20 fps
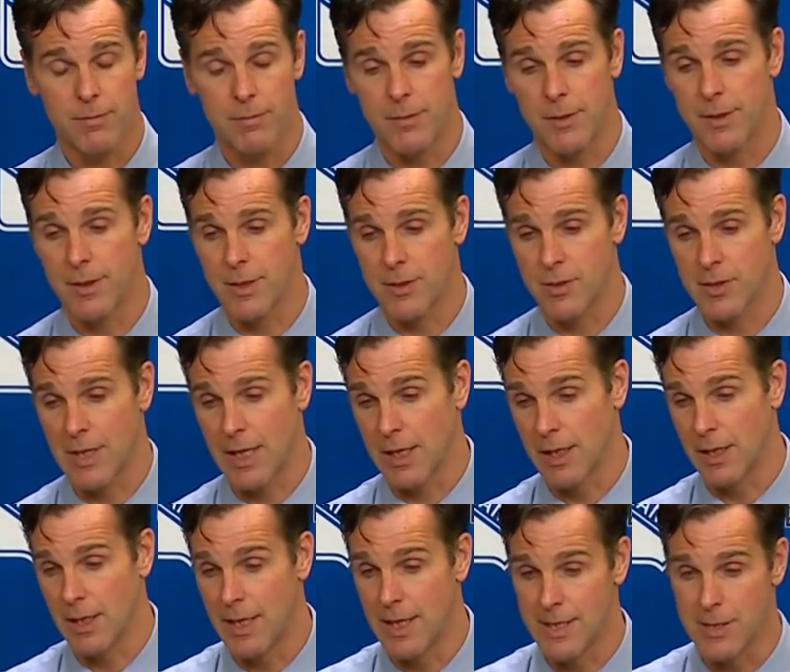That
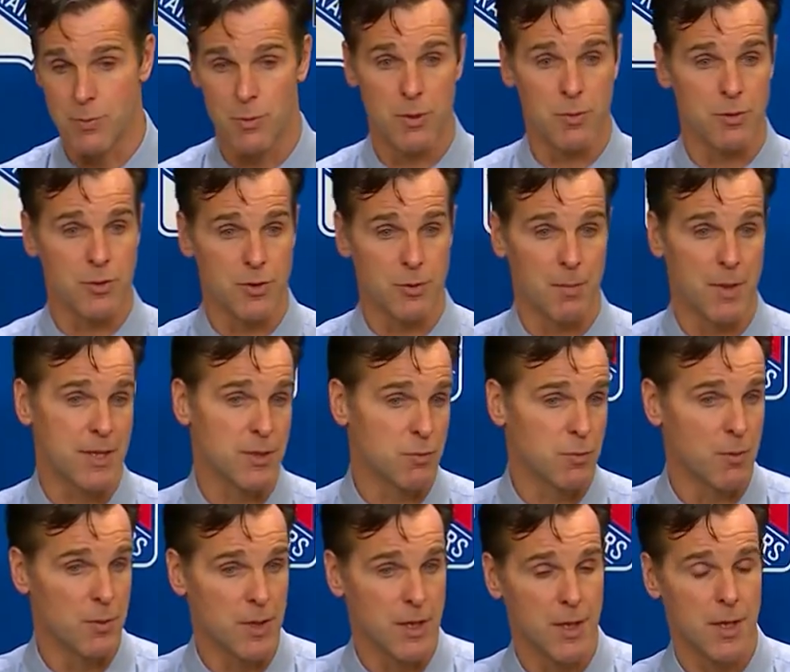second to last one was the best
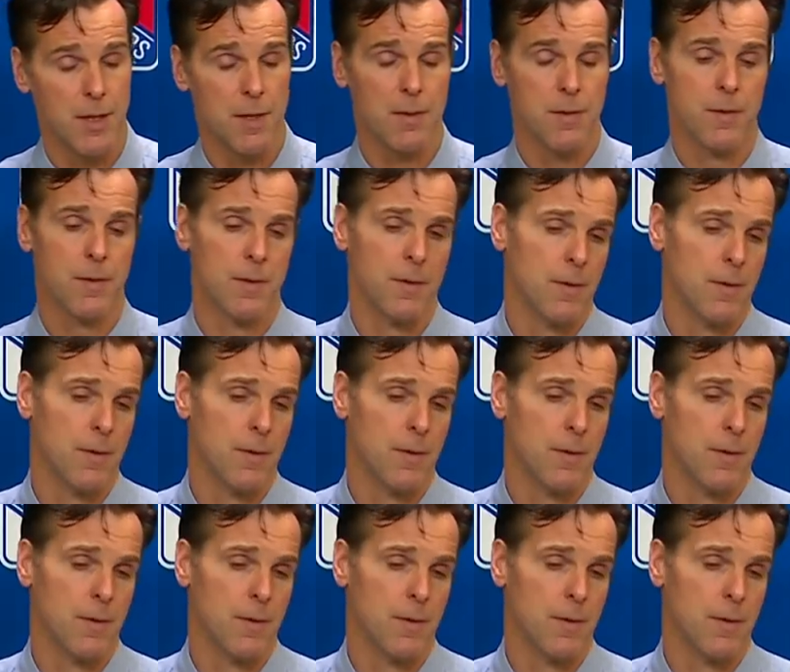one we had.